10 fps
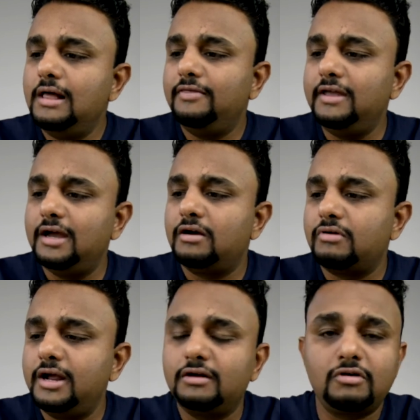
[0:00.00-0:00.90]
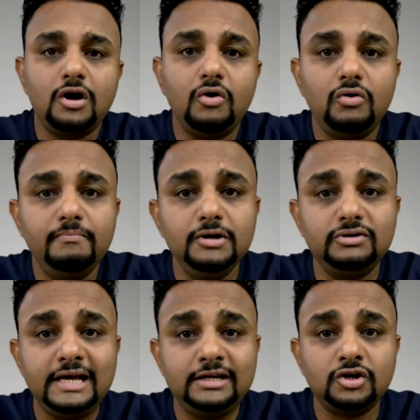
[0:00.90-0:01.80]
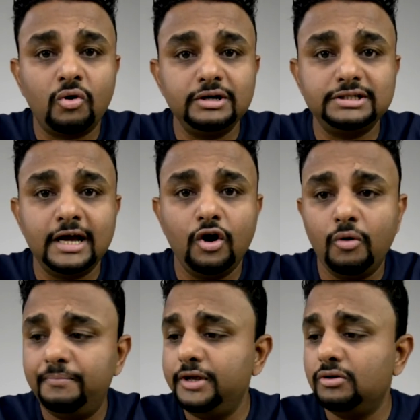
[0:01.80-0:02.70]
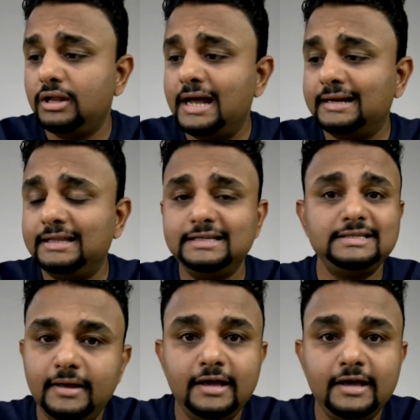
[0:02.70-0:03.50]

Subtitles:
the IREGRO Butane Torch. I hope that you like this.